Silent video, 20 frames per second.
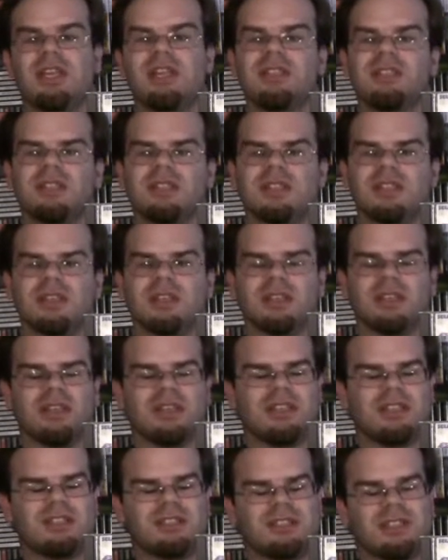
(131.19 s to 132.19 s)

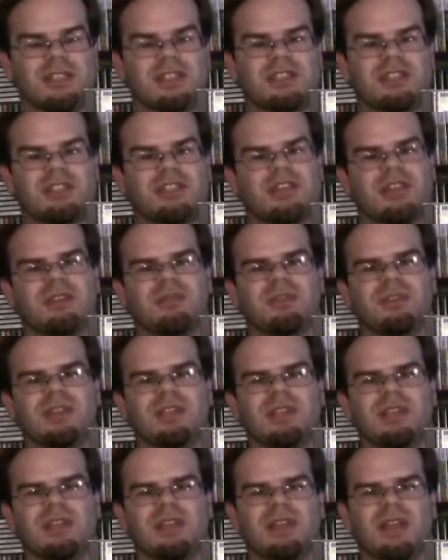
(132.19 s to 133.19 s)
is
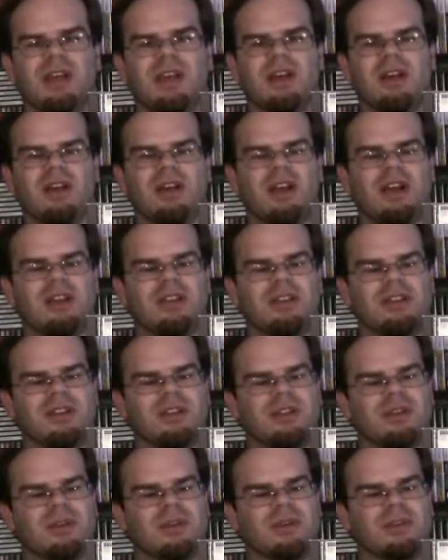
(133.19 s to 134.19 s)
extremely hard to
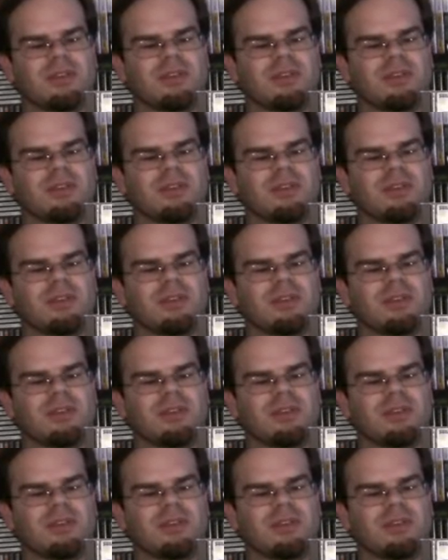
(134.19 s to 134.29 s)
do.